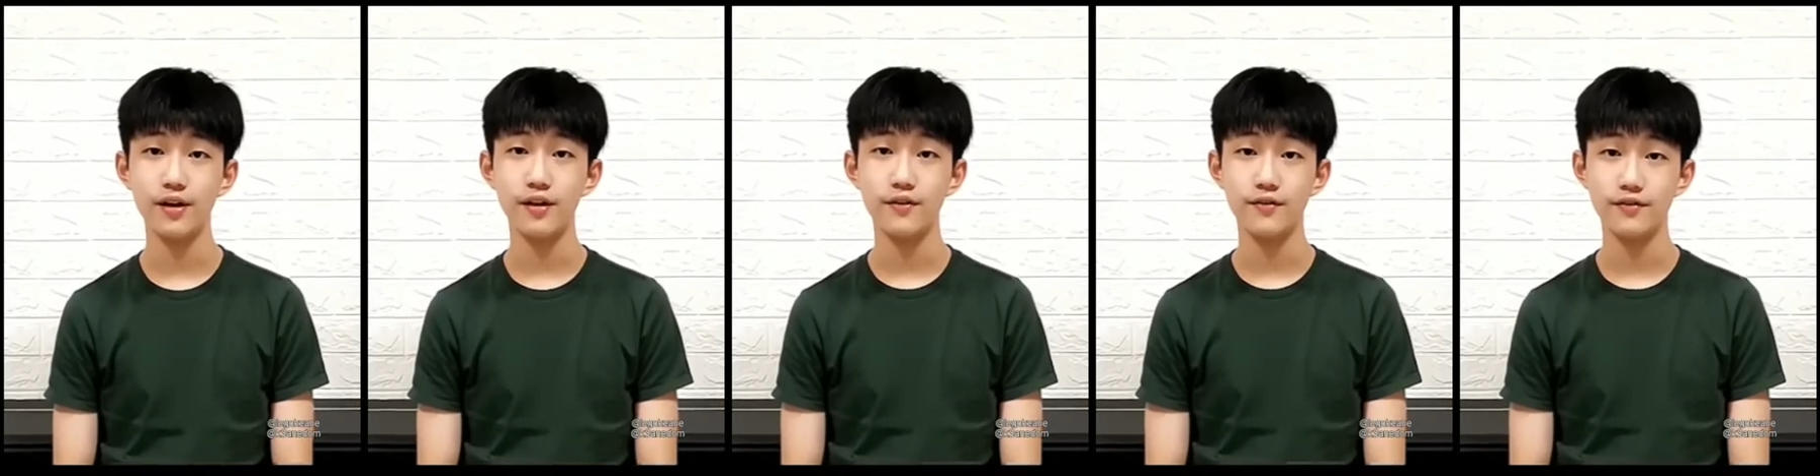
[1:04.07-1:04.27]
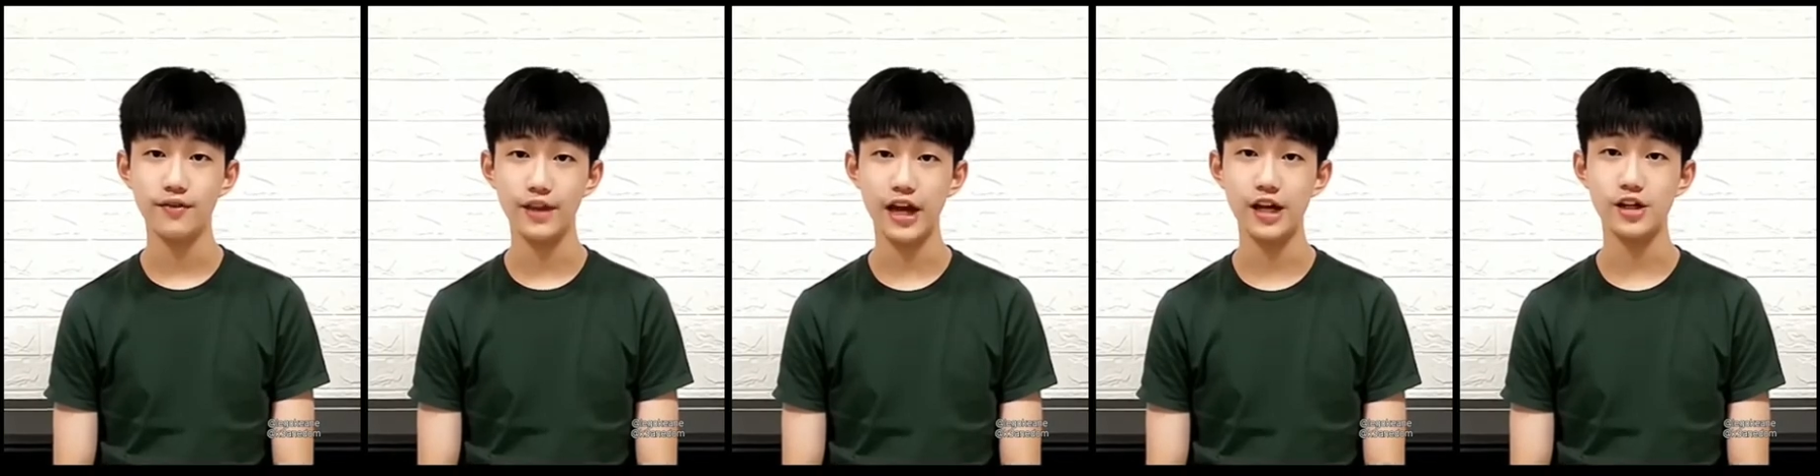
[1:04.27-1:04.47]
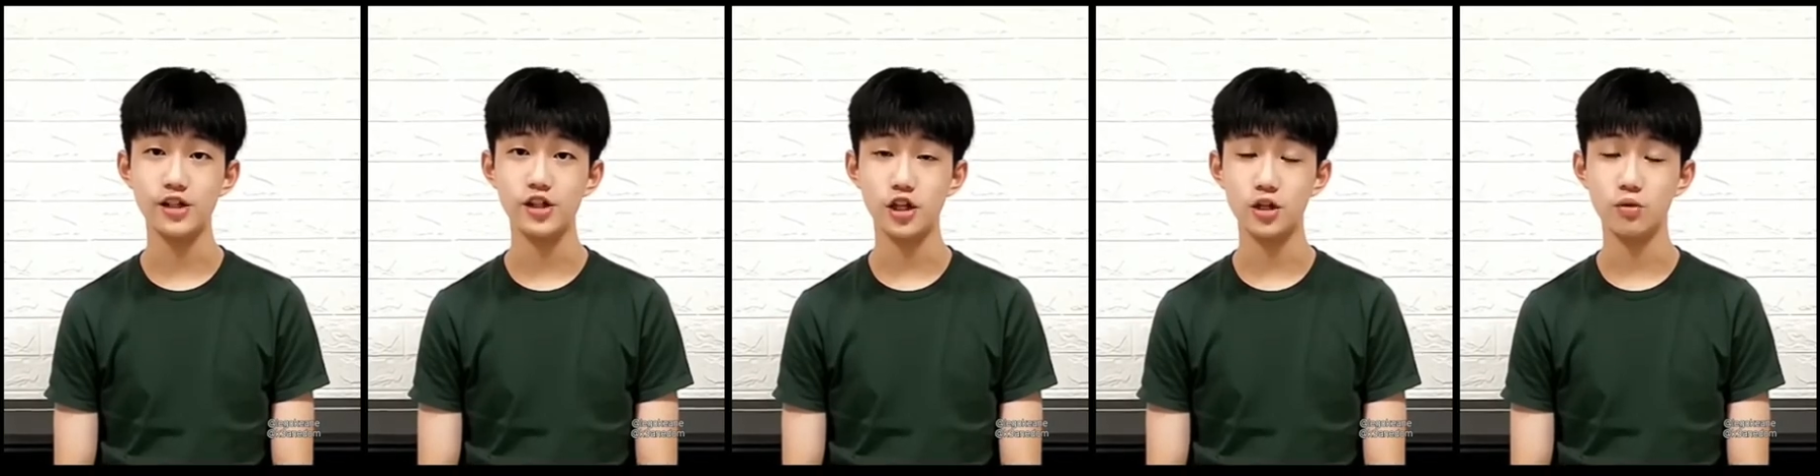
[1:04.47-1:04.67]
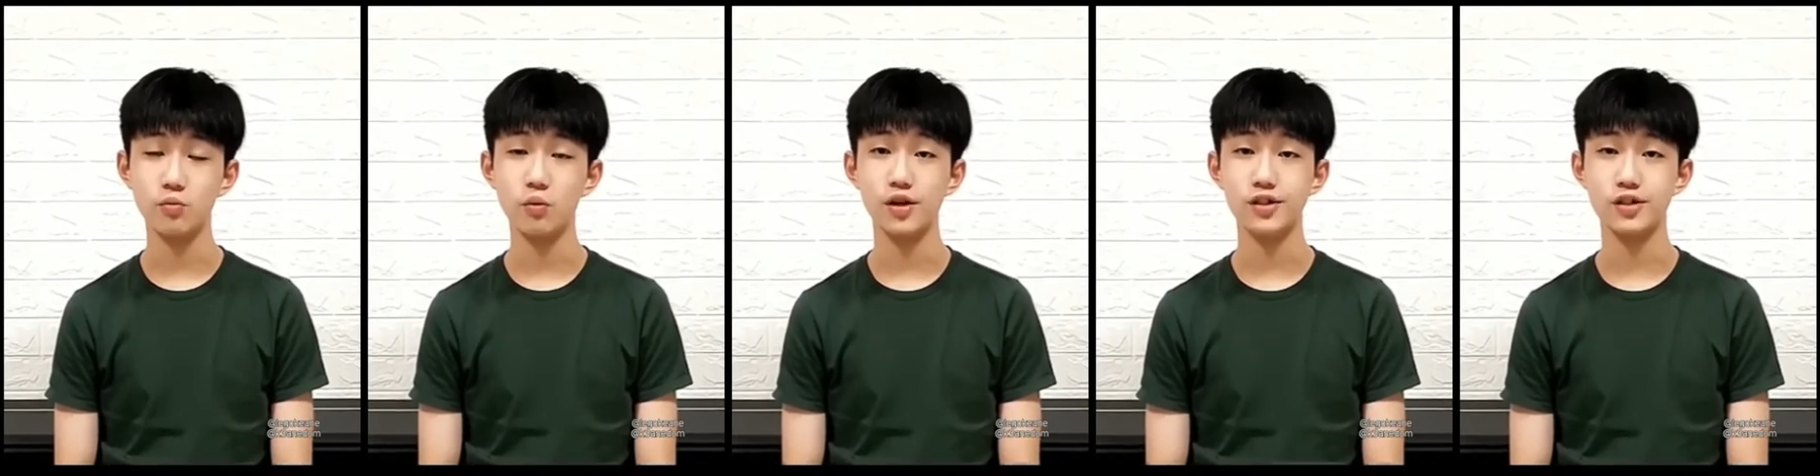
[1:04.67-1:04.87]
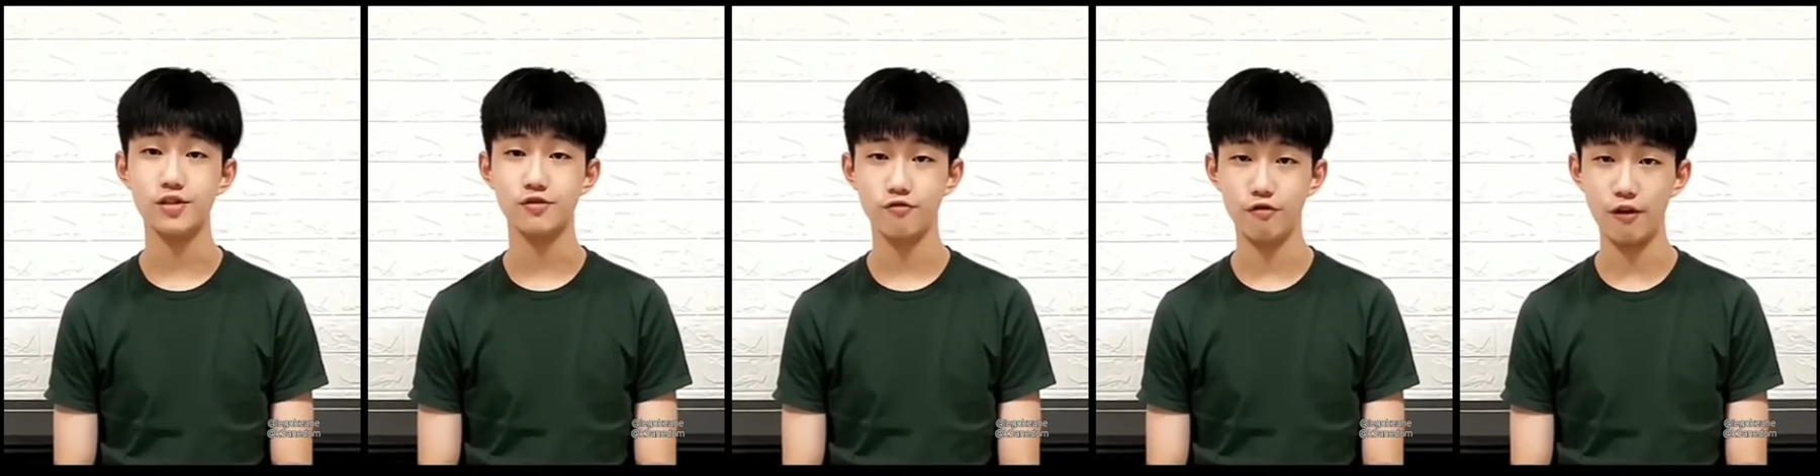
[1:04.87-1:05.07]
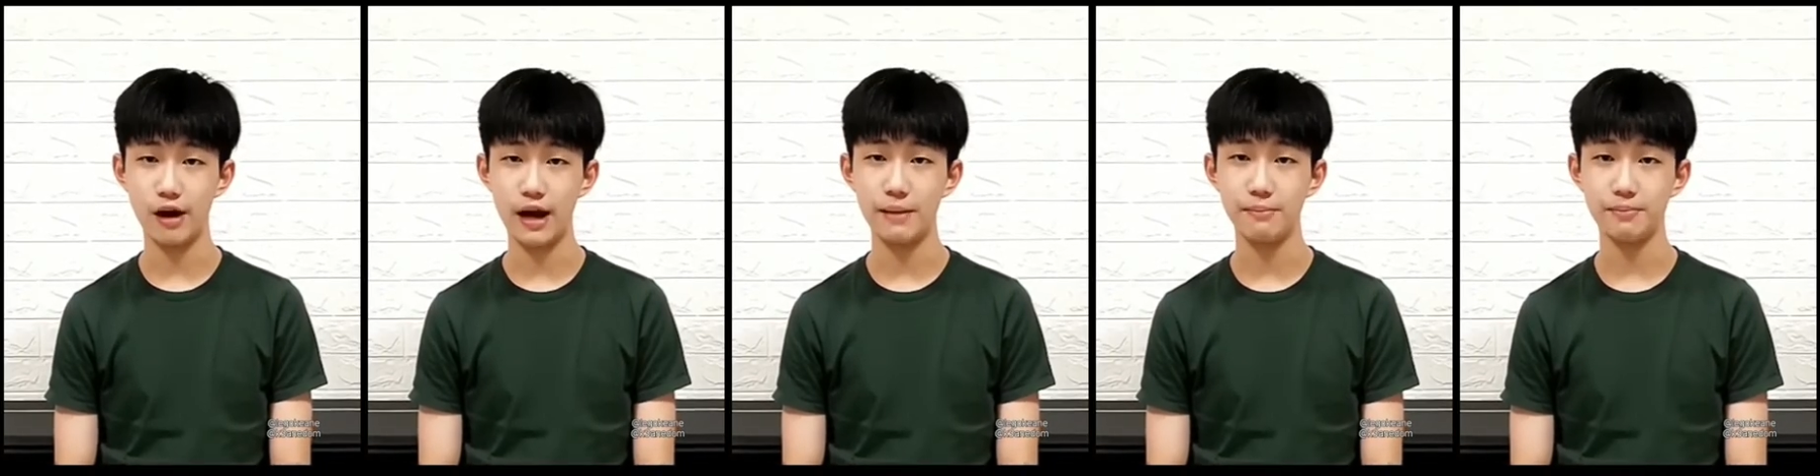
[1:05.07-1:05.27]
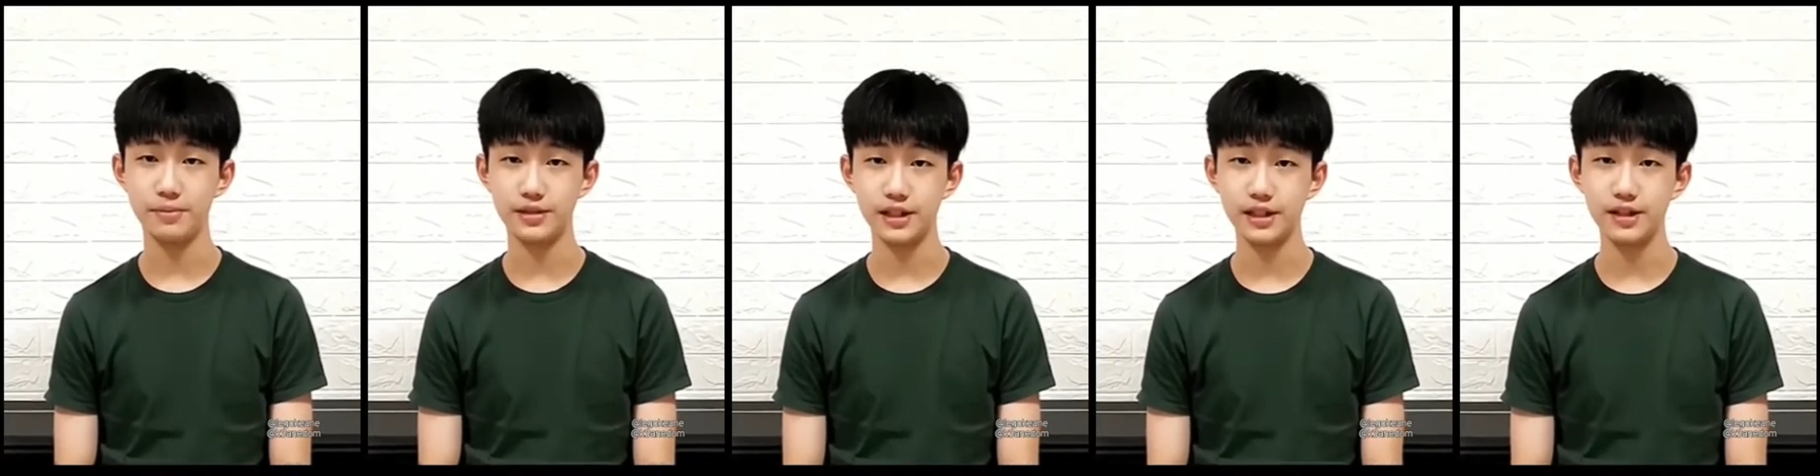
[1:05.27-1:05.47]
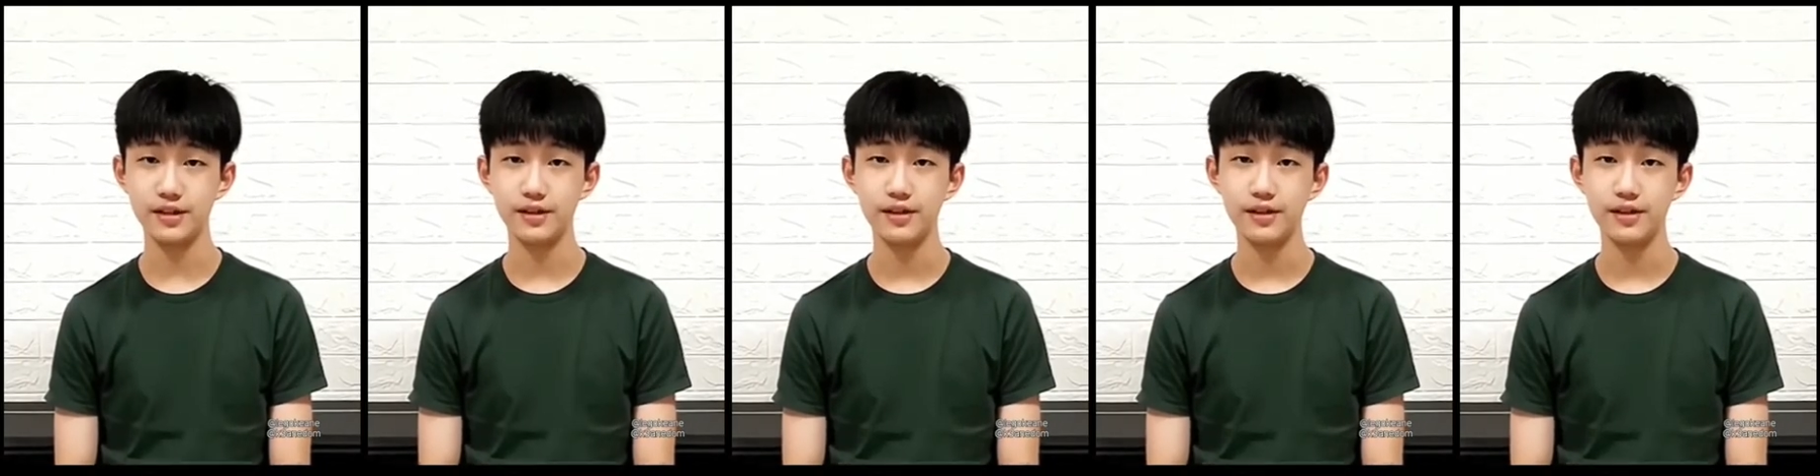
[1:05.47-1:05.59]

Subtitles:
that she was raped